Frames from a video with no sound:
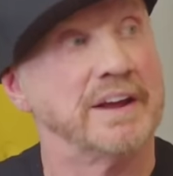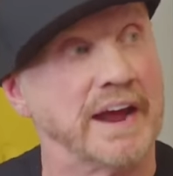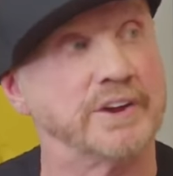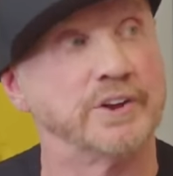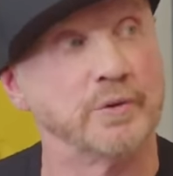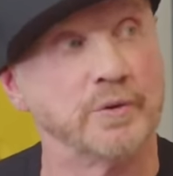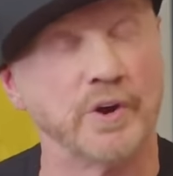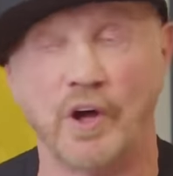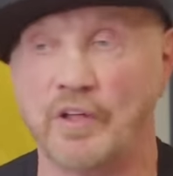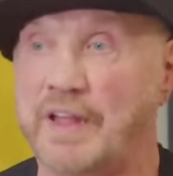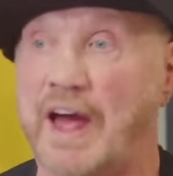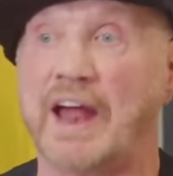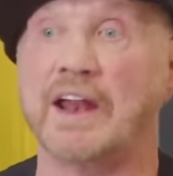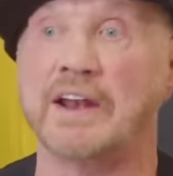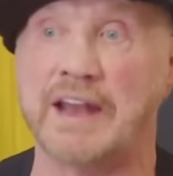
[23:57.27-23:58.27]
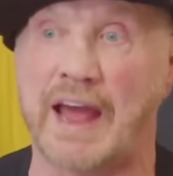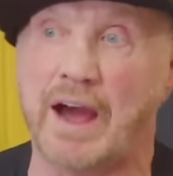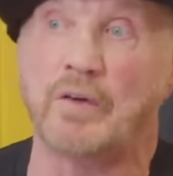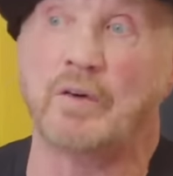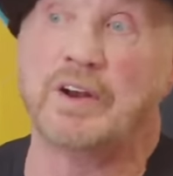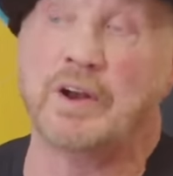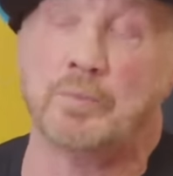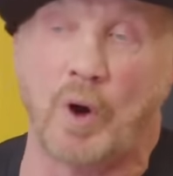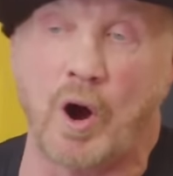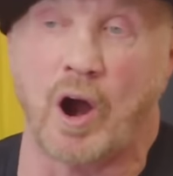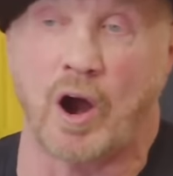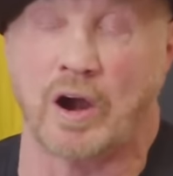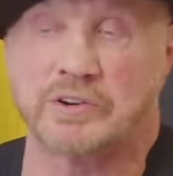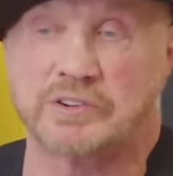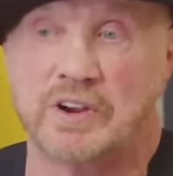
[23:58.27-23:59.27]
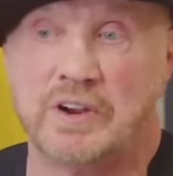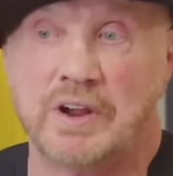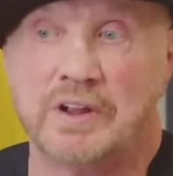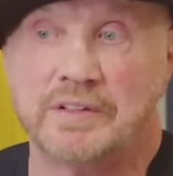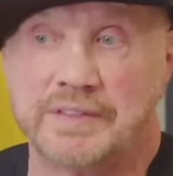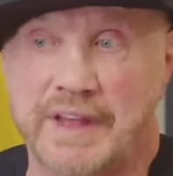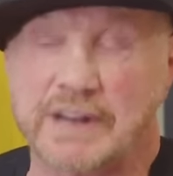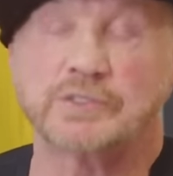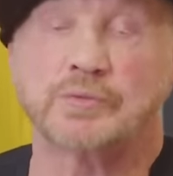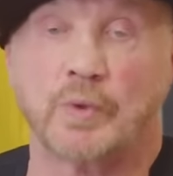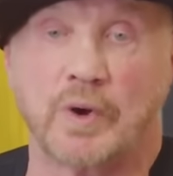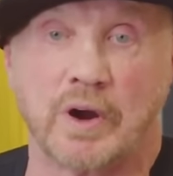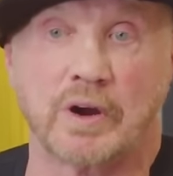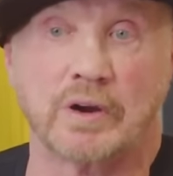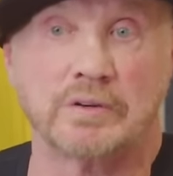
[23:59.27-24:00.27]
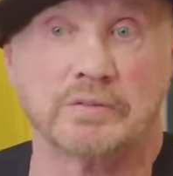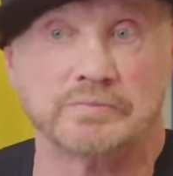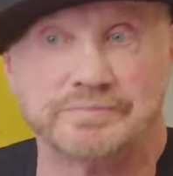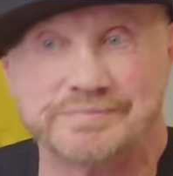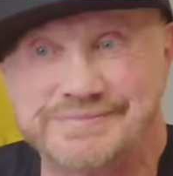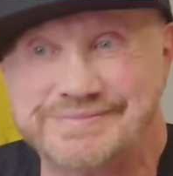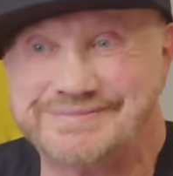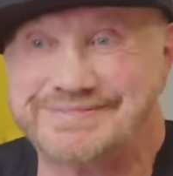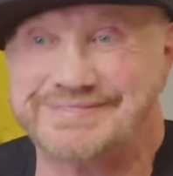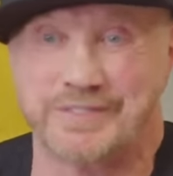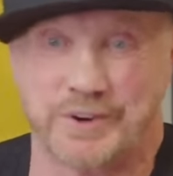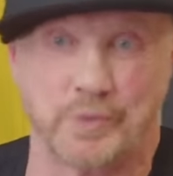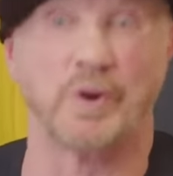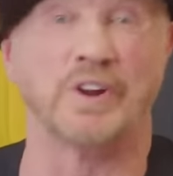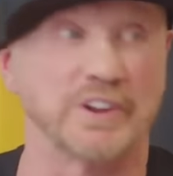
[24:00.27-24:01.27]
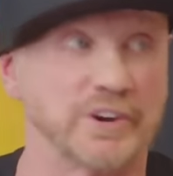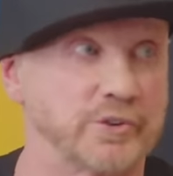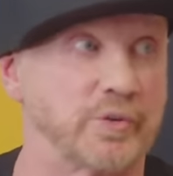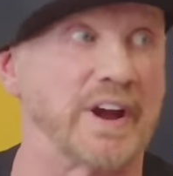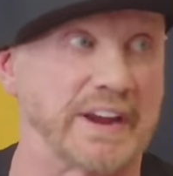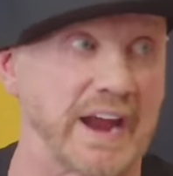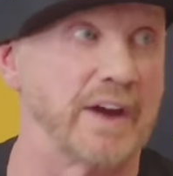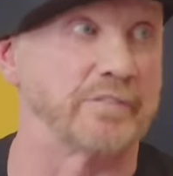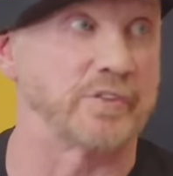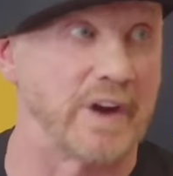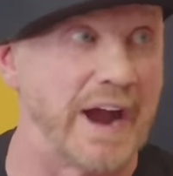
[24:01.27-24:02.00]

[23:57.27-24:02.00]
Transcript: and doing all that. And now in the bar, that's where we really drink after